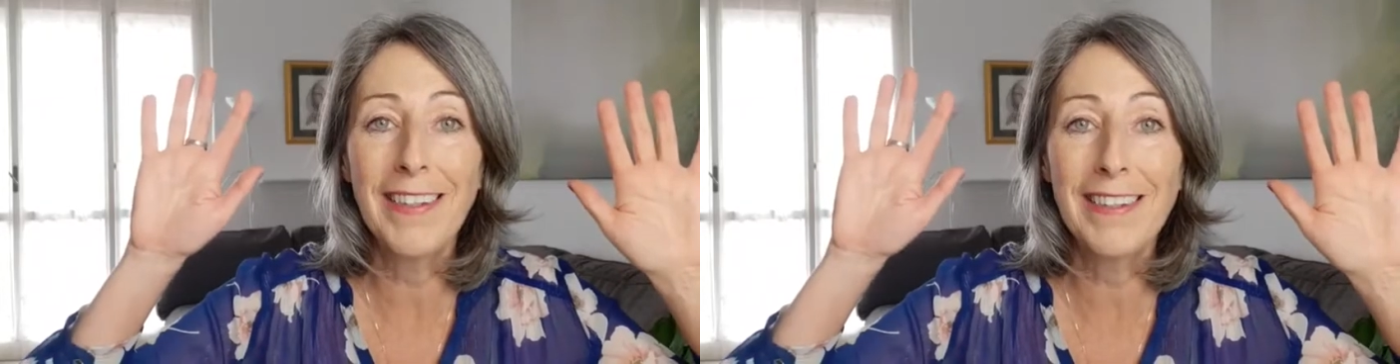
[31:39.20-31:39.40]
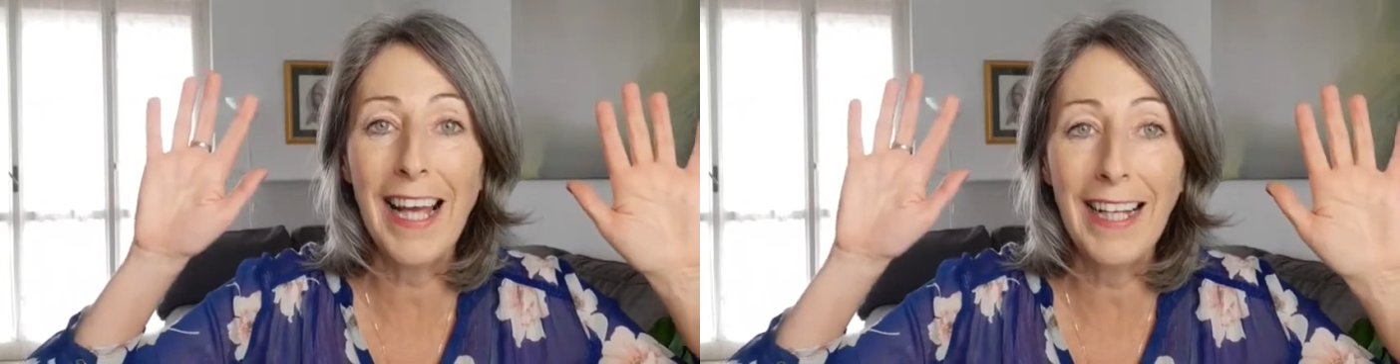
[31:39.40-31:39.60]

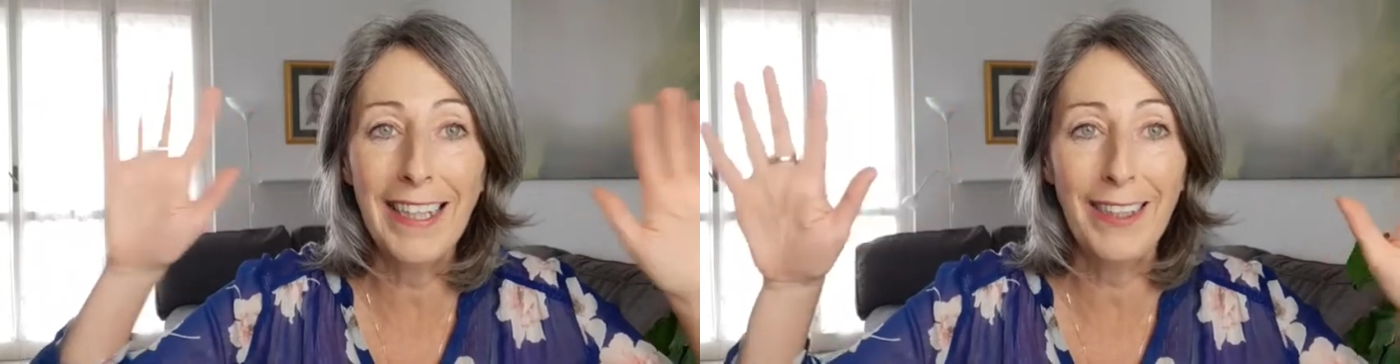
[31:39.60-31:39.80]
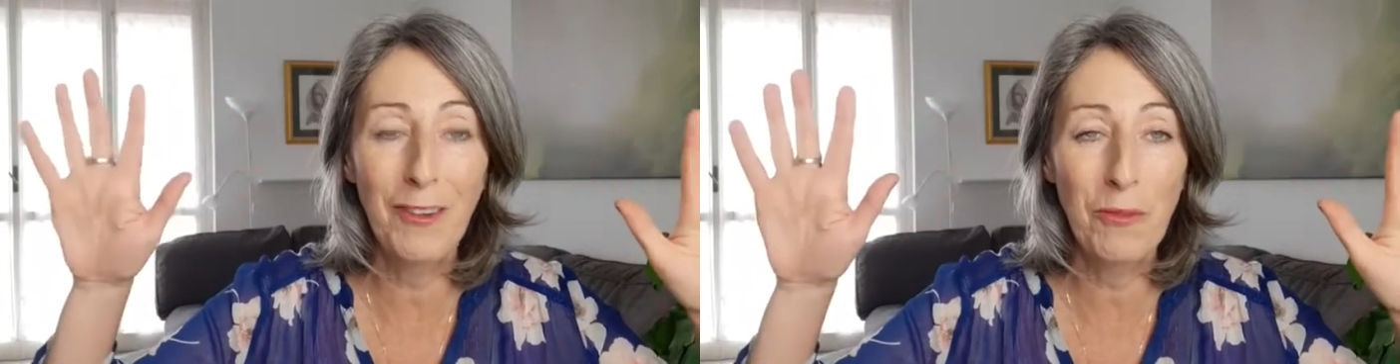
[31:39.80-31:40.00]

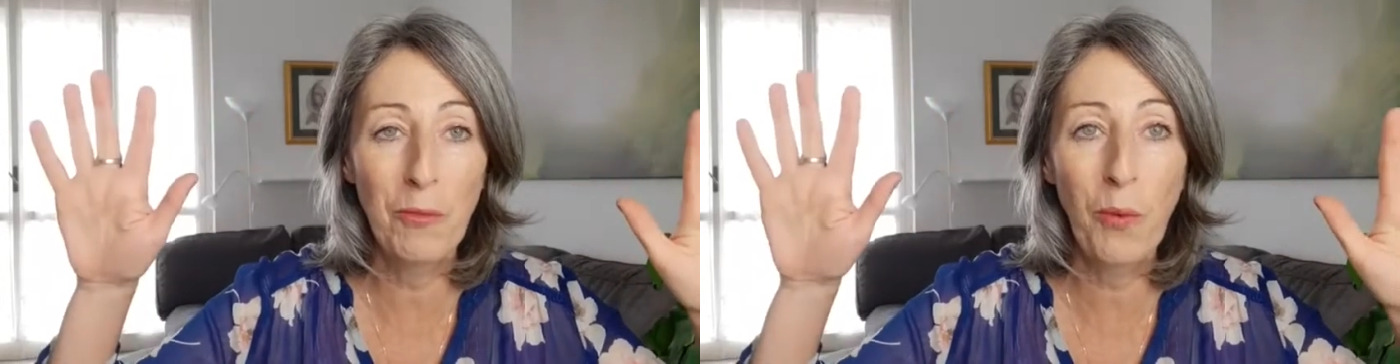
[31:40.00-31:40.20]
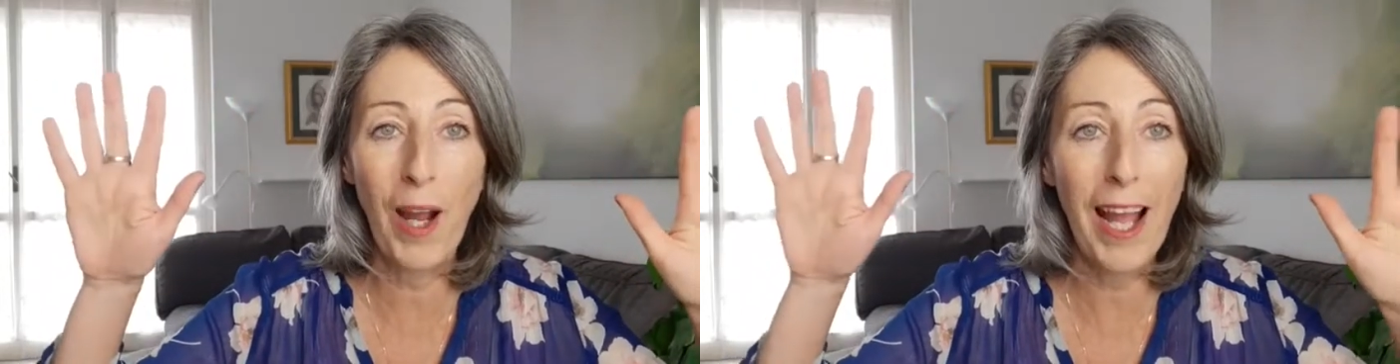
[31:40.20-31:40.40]

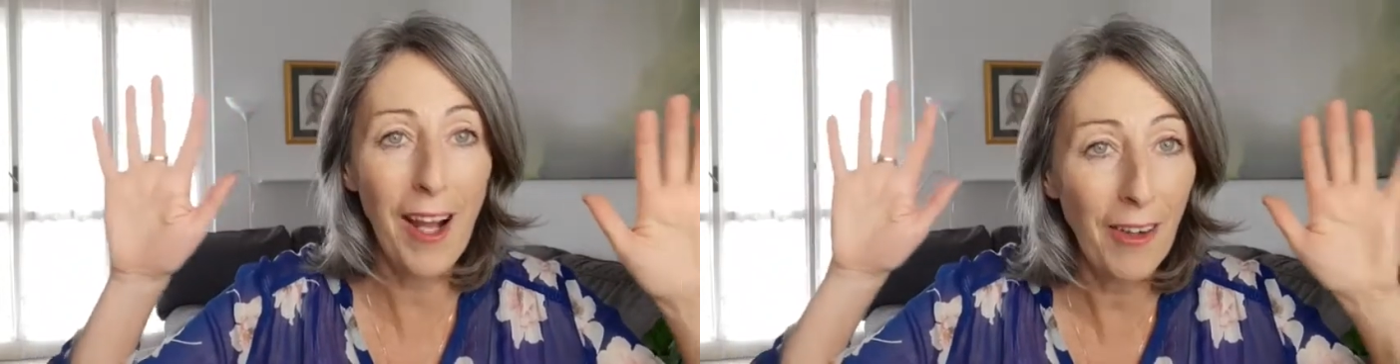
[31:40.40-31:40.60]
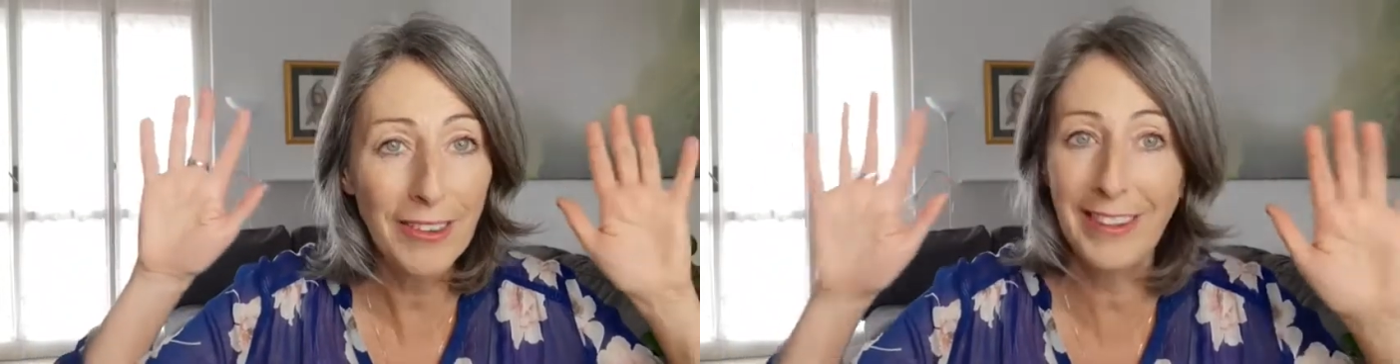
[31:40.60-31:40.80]
exactly
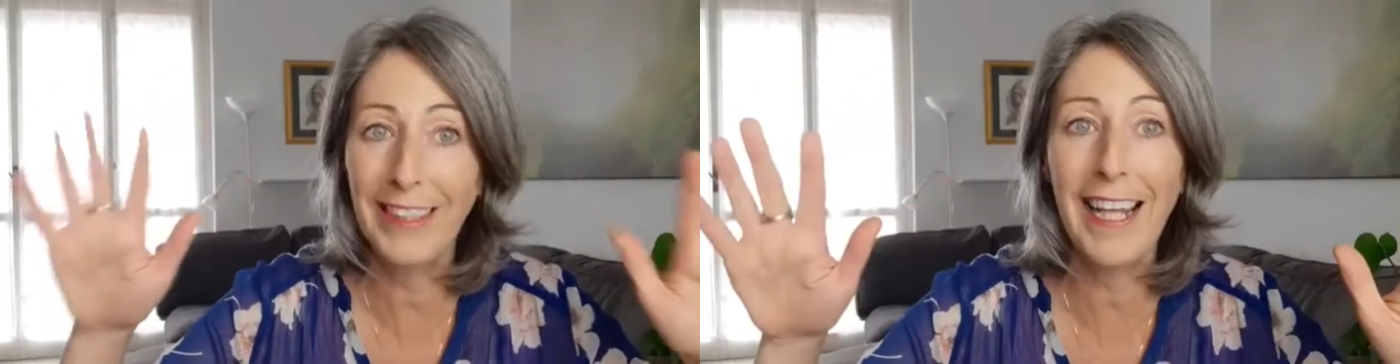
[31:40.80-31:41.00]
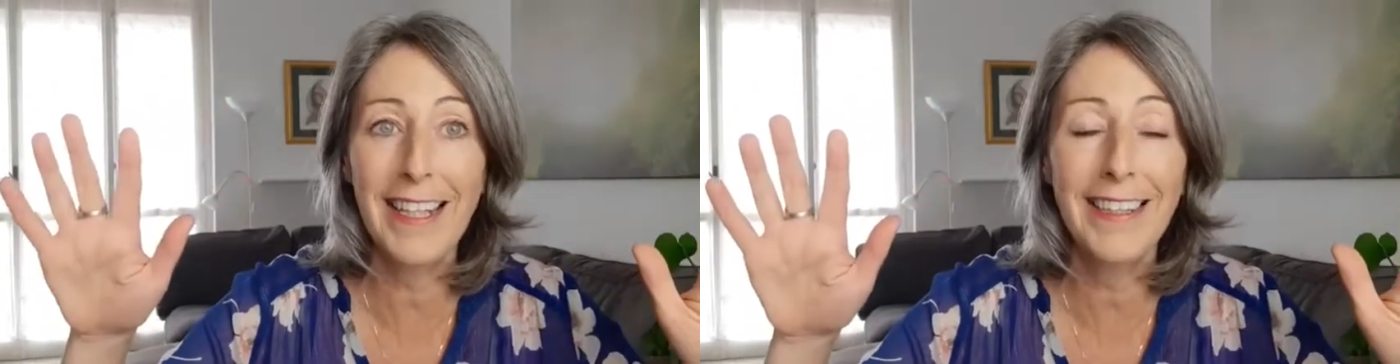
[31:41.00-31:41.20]
how
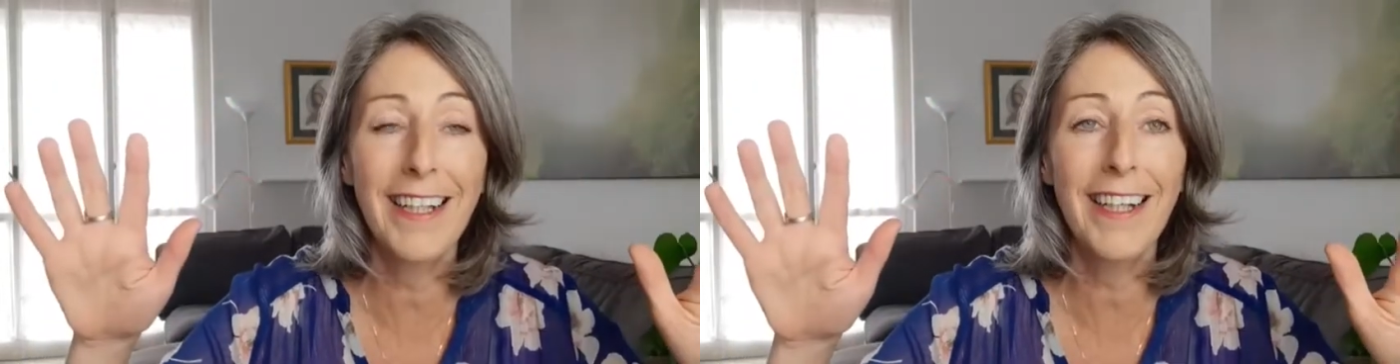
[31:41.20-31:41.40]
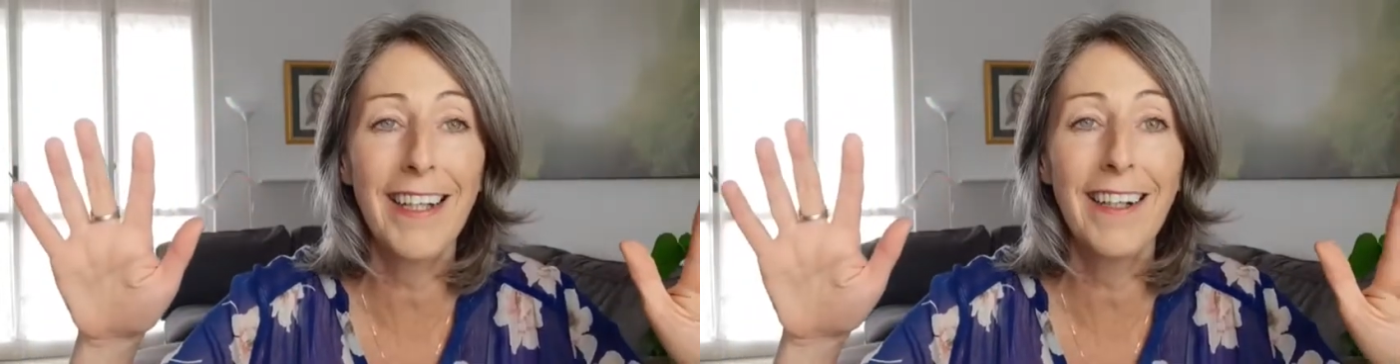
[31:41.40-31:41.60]
to get
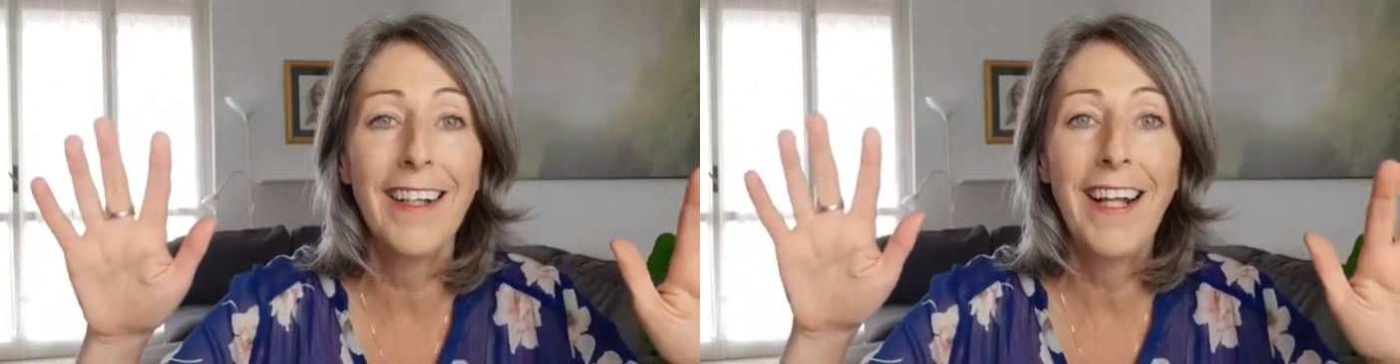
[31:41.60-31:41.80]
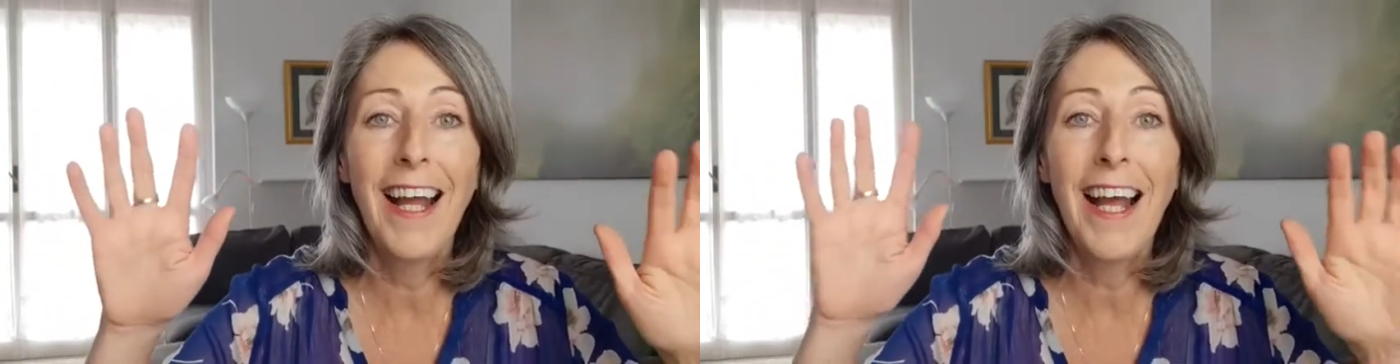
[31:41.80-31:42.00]

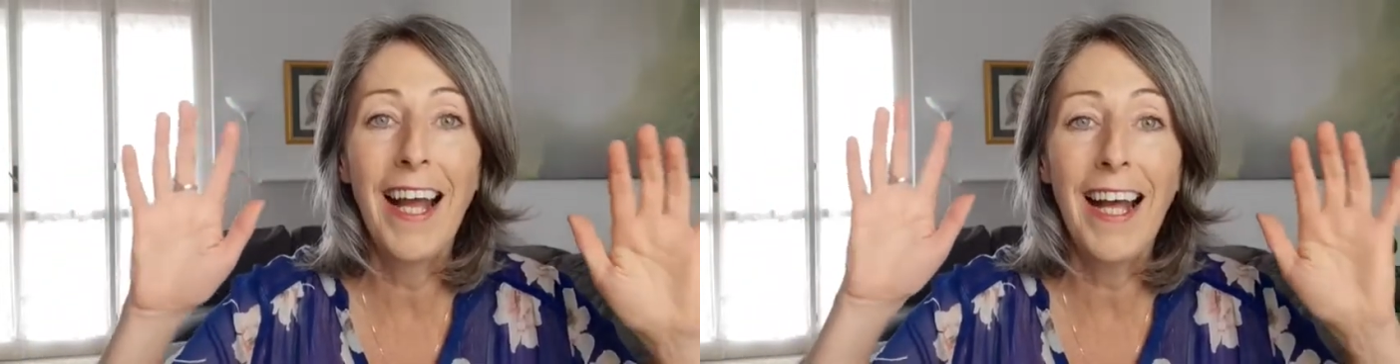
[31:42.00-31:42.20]
there